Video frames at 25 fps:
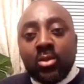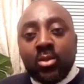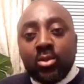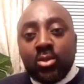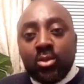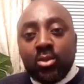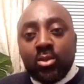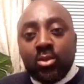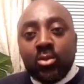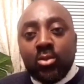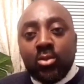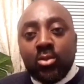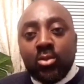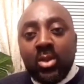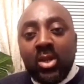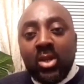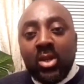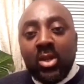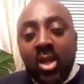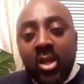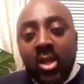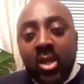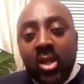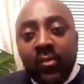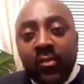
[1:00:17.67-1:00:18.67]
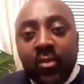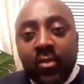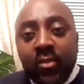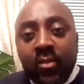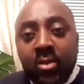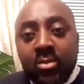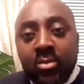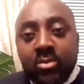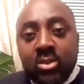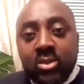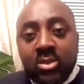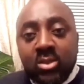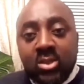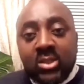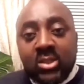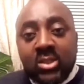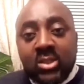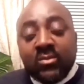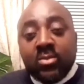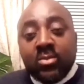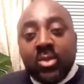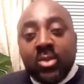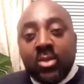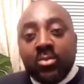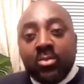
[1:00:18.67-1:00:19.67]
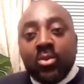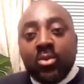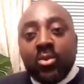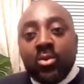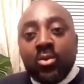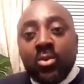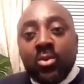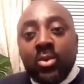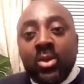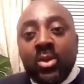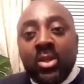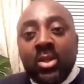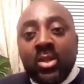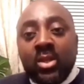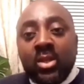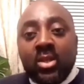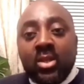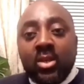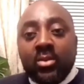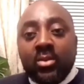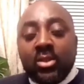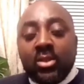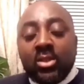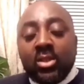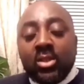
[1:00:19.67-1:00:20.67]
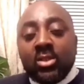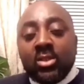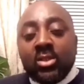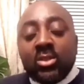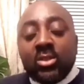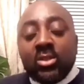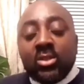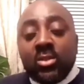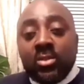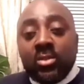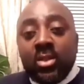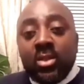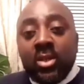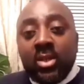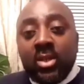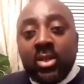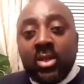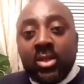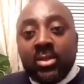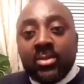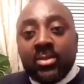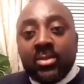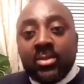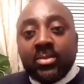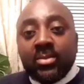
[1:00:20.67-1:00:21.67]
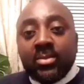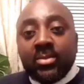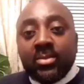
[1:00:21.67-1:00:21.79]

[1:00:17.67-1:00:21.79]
do, learn from successful people. There is also the